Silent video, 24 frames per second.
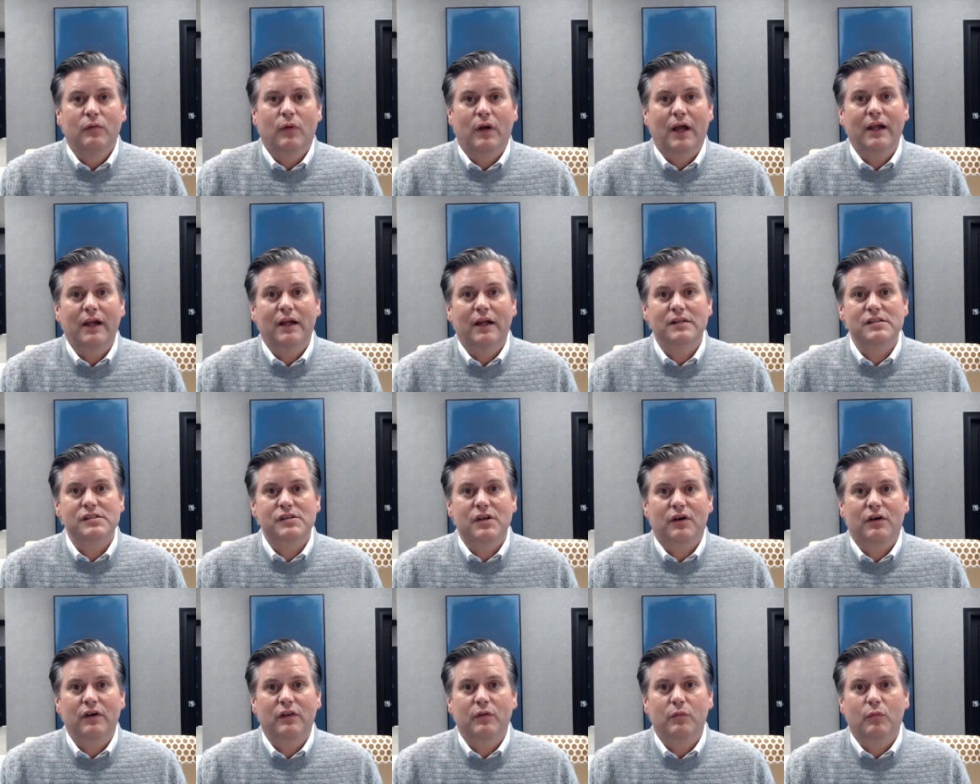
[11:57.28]
when I got
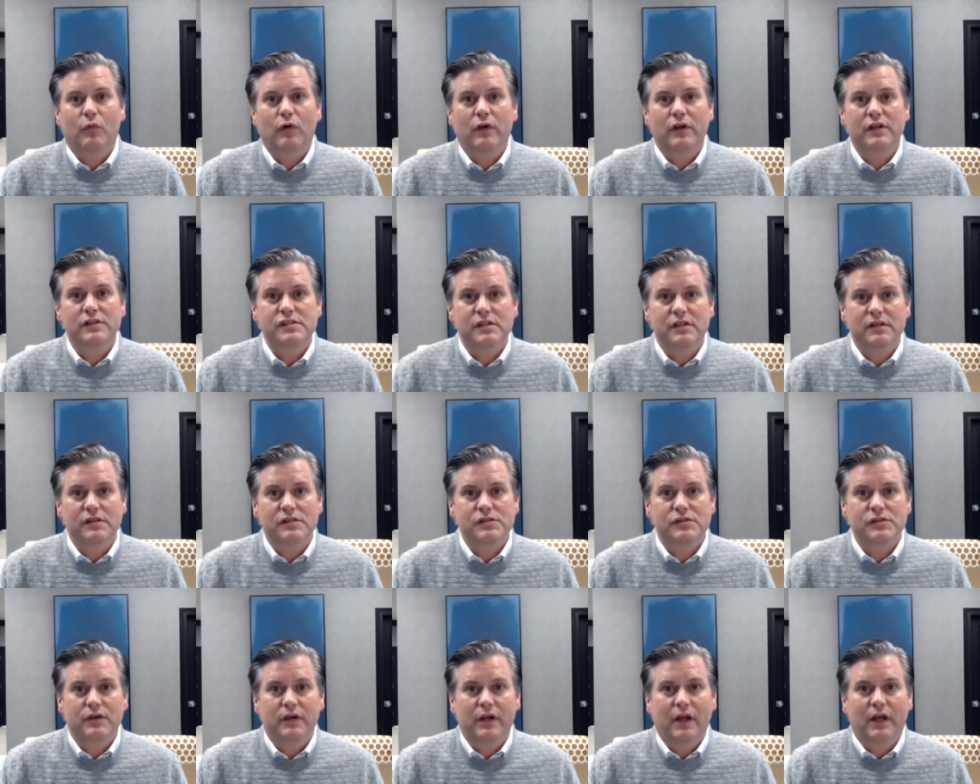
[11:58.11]
started in the mortgage
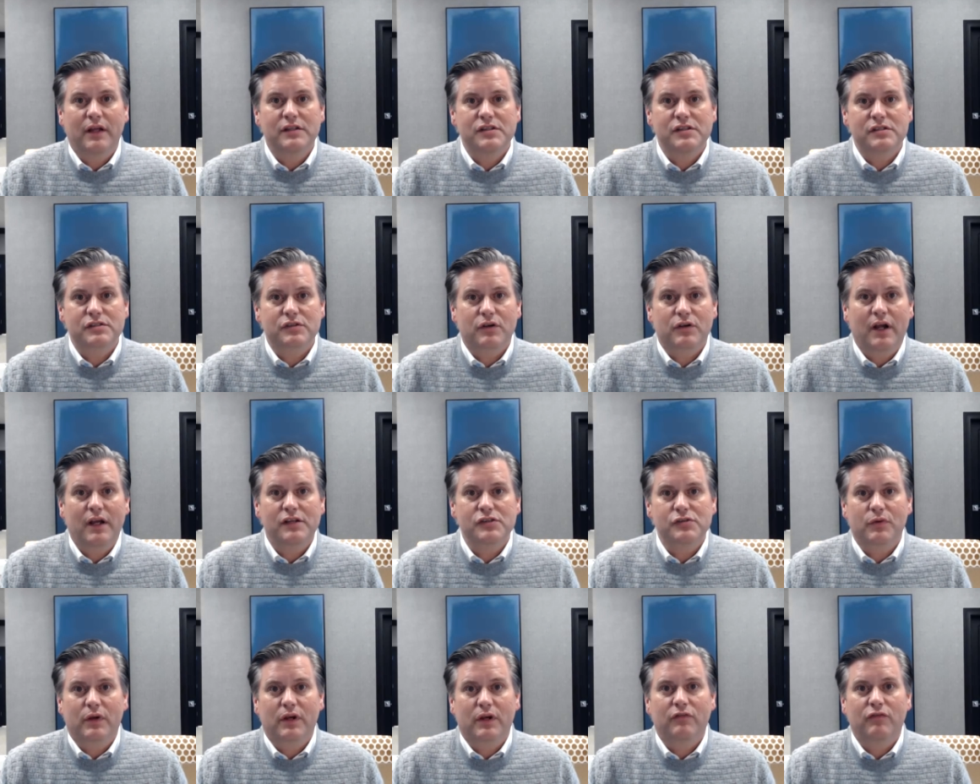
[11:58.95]
industry, I just
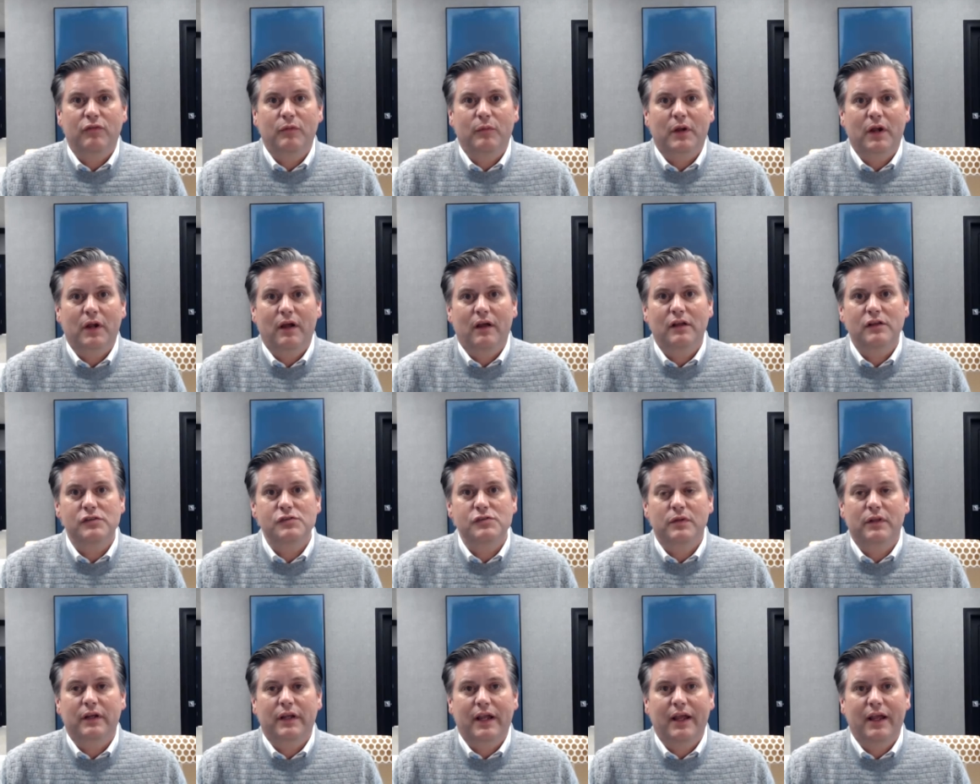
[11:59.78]
graduated from
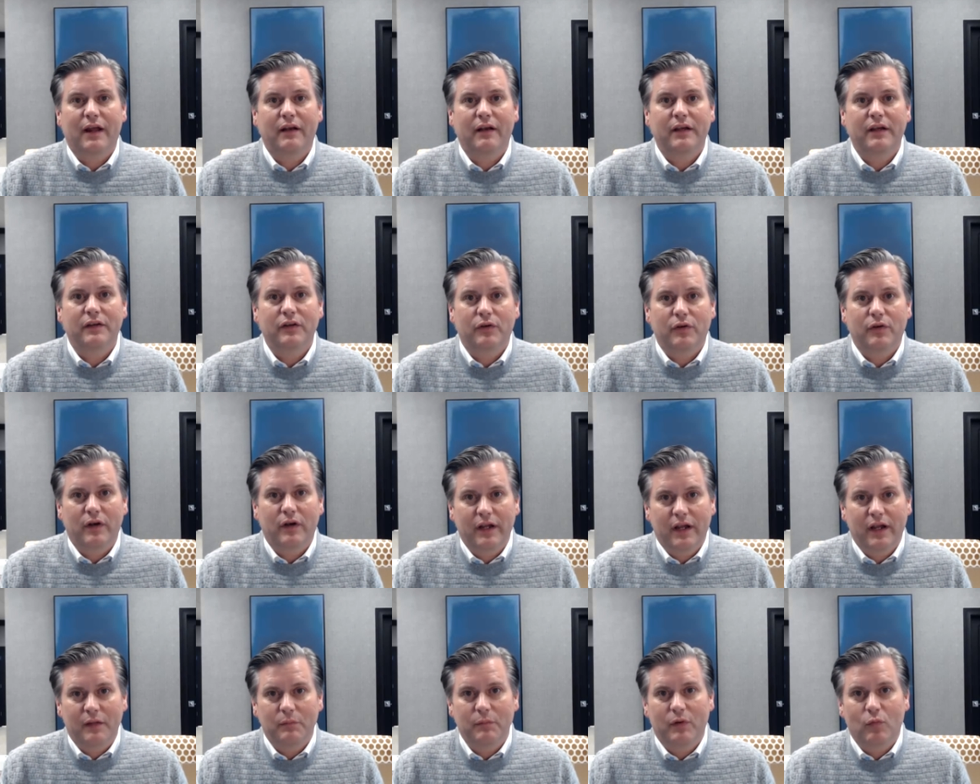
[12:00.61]
college with an accounting
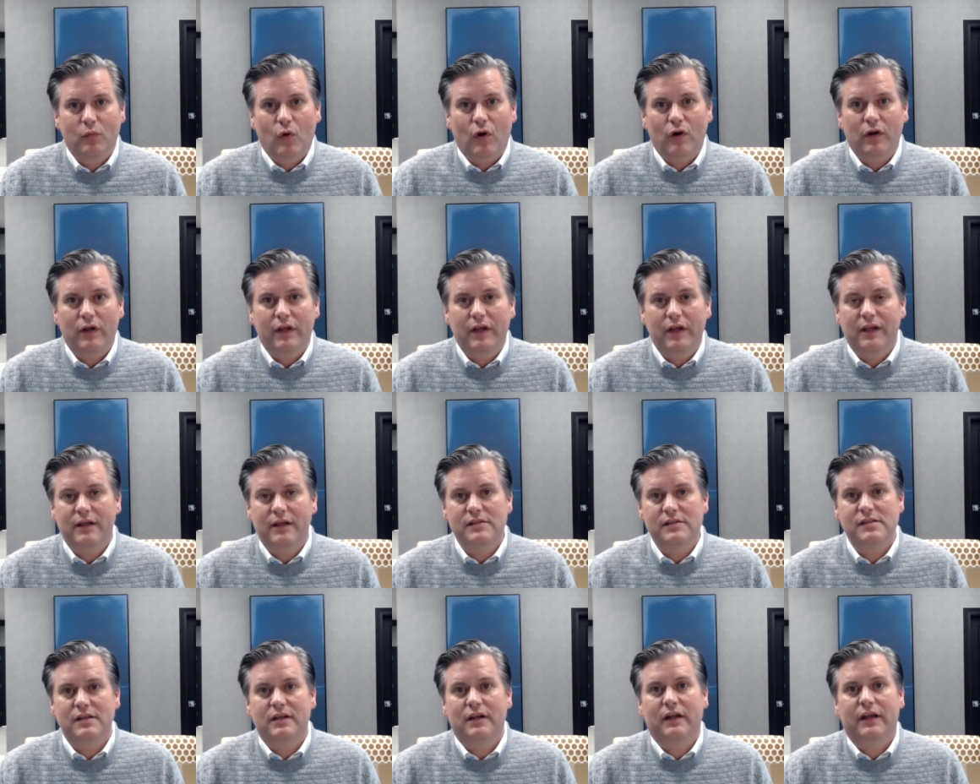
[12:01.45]
degree. i have been working
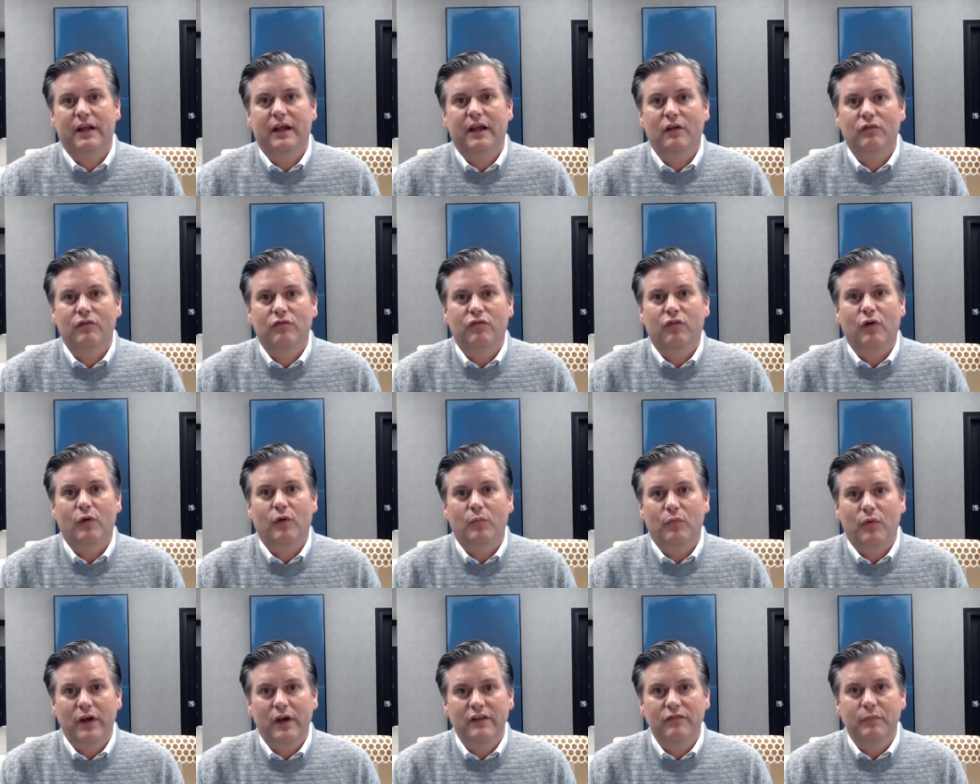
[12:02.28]
as an accountant
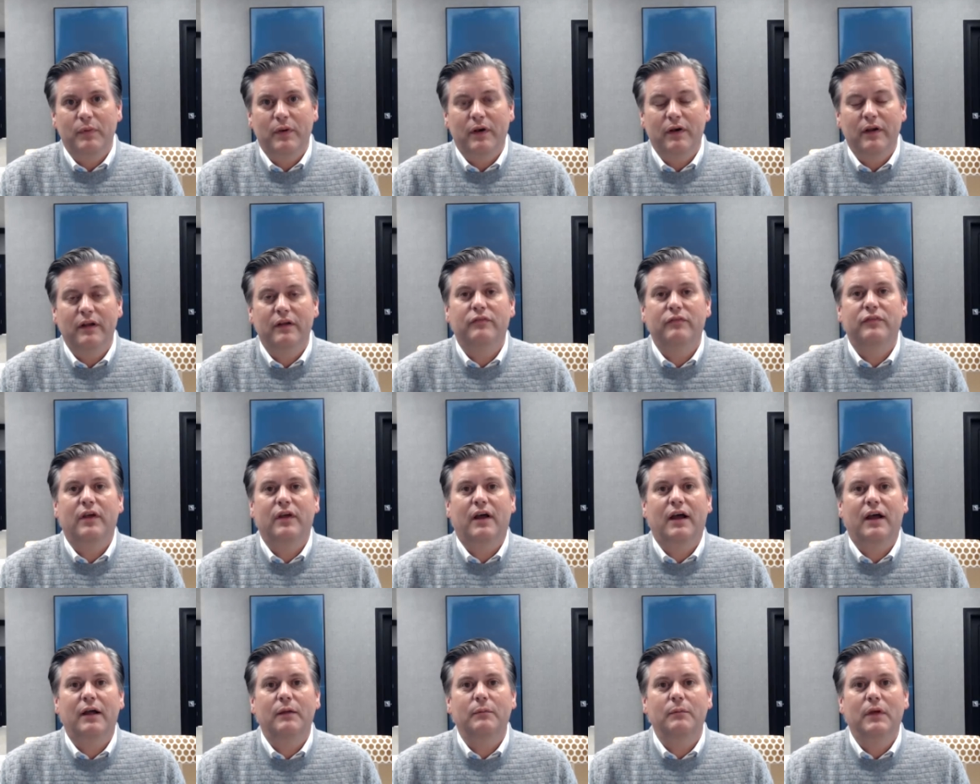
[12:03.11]
for a brief period of
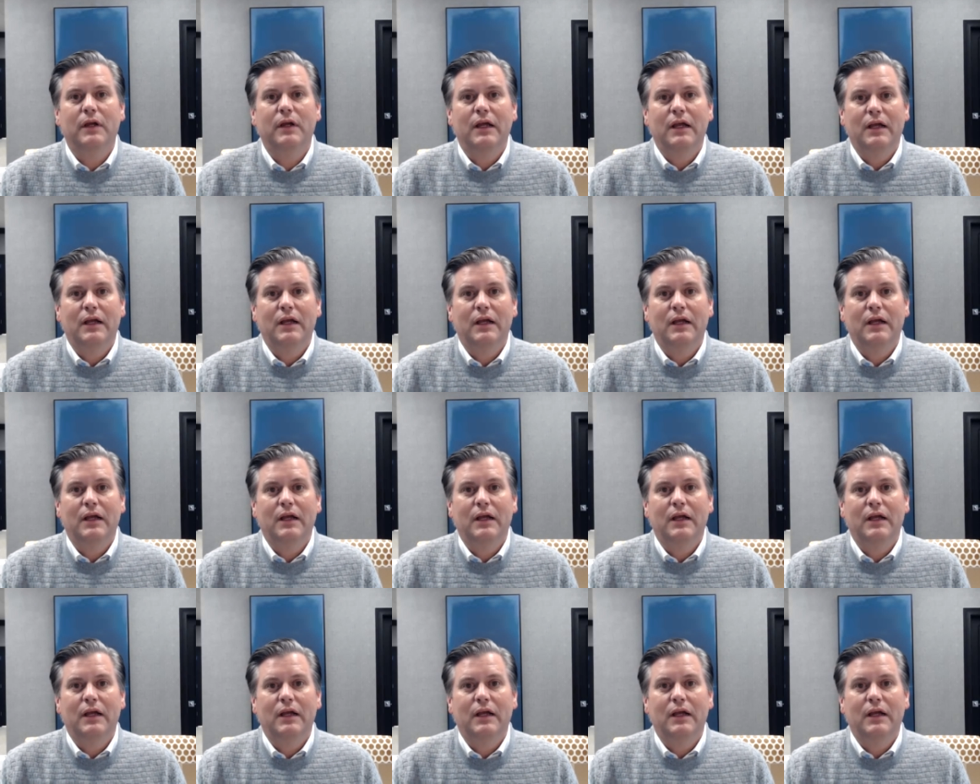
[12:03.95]
time.